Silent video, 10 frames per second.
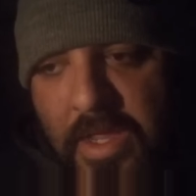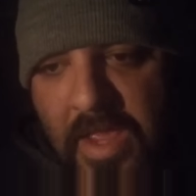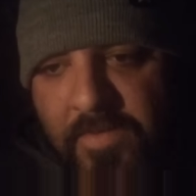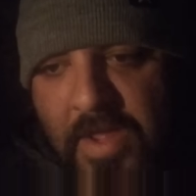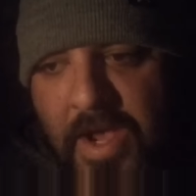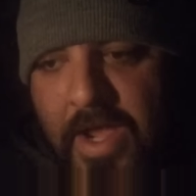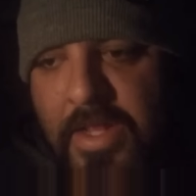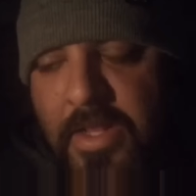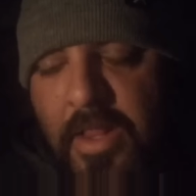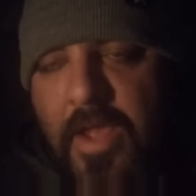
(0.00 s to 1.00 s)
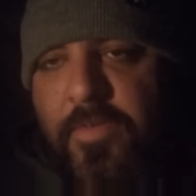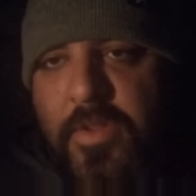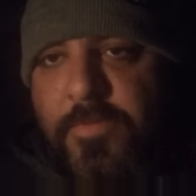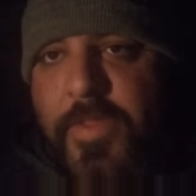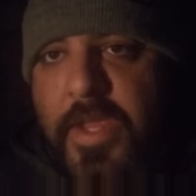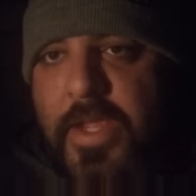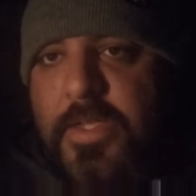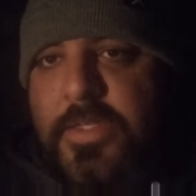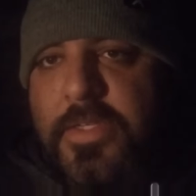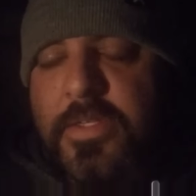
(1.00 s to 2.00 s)
if it heightened the level of
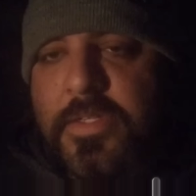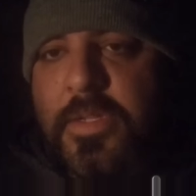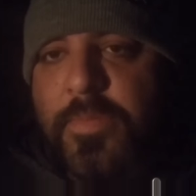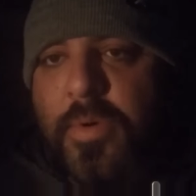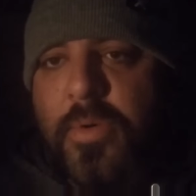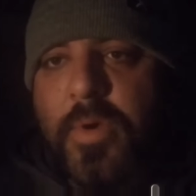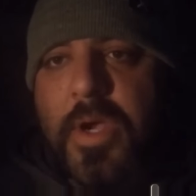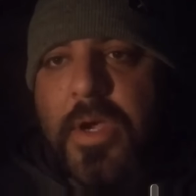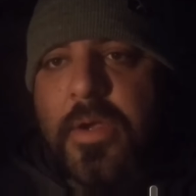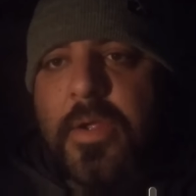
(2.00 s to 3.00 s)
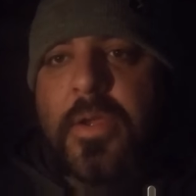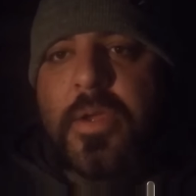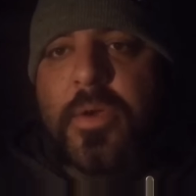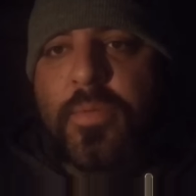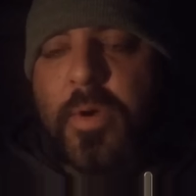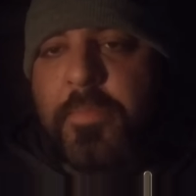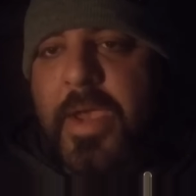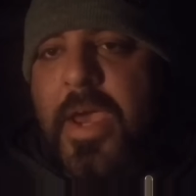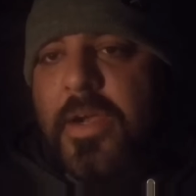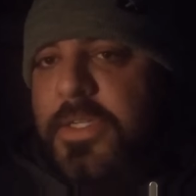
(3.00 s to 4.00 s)
things to the point where what
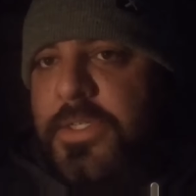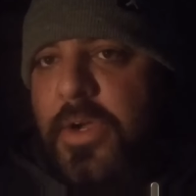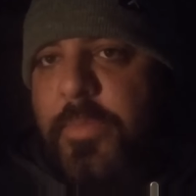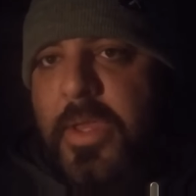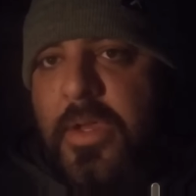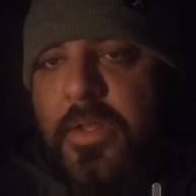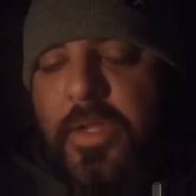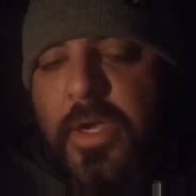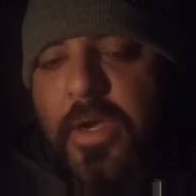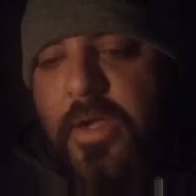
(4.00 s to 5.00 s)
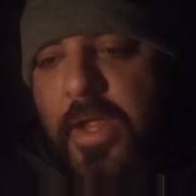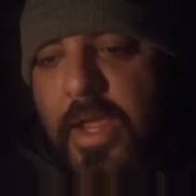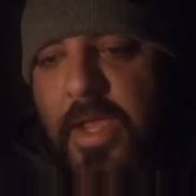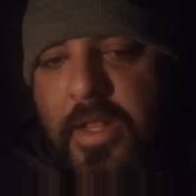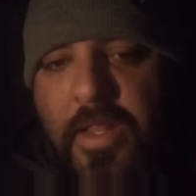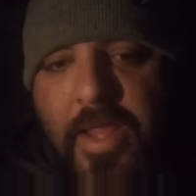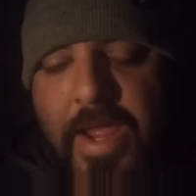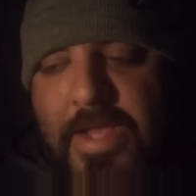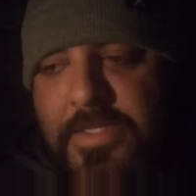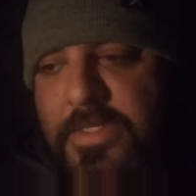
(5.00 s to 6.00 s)
mattered started being clear. And the
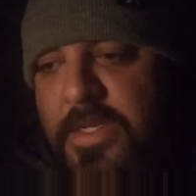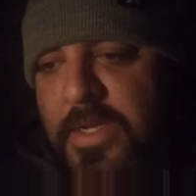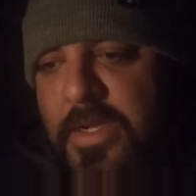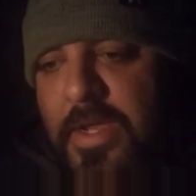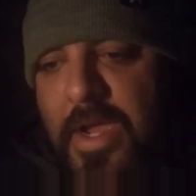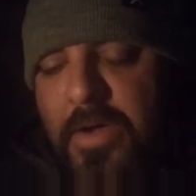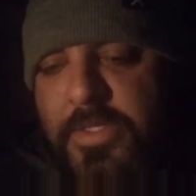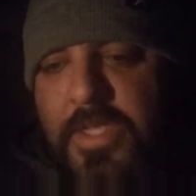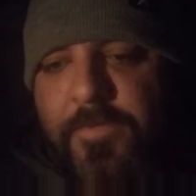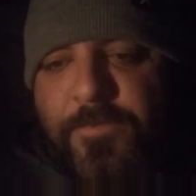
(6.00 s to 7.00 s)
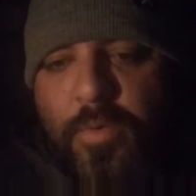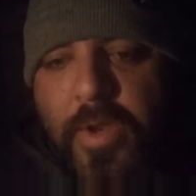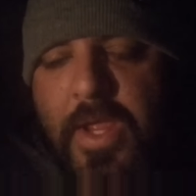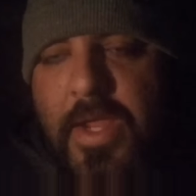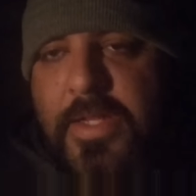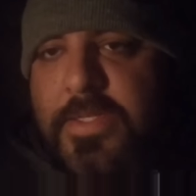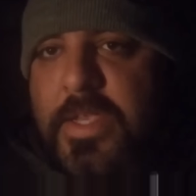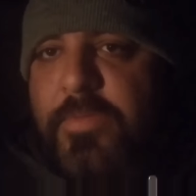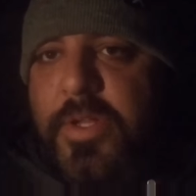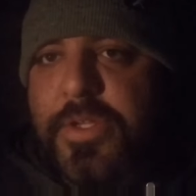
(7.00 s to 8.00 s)
last, I would say, 48 to
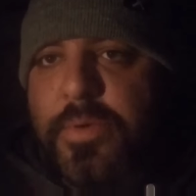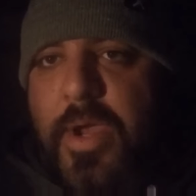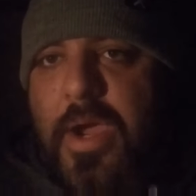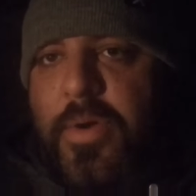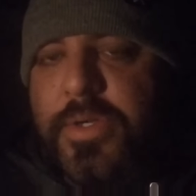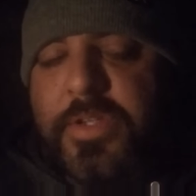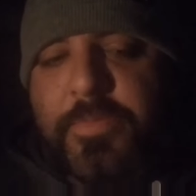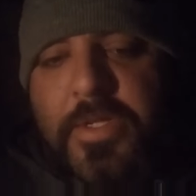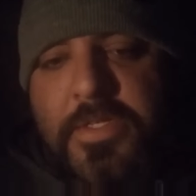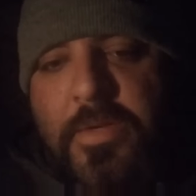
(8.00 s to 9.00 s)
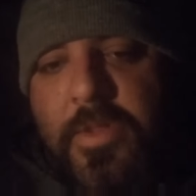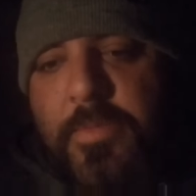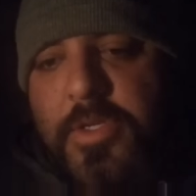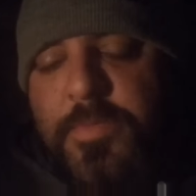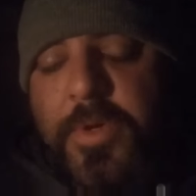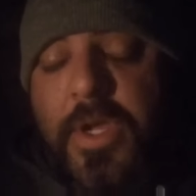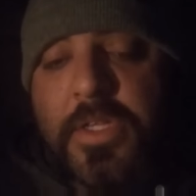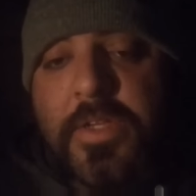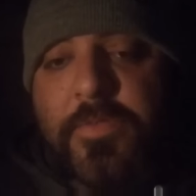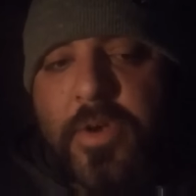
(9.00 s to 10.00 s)
72 hours have been some of the most
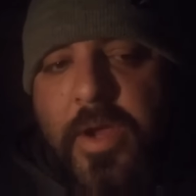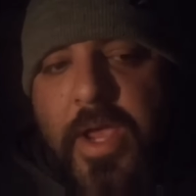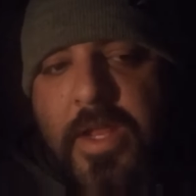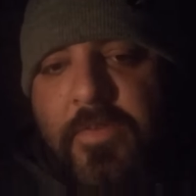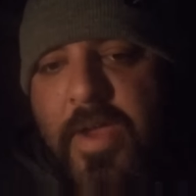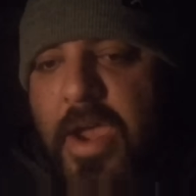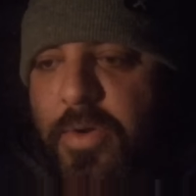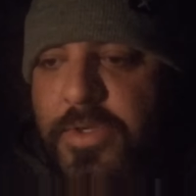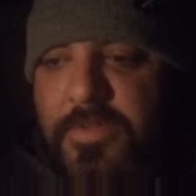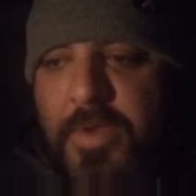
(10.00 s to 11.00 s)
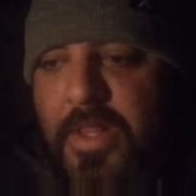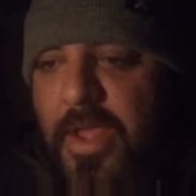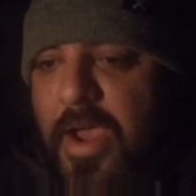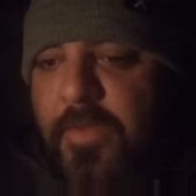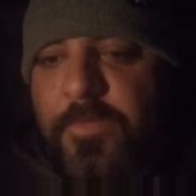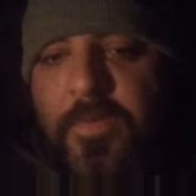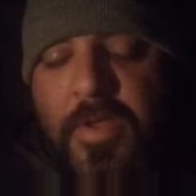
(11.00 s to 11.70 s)
productive, creative hours of my life.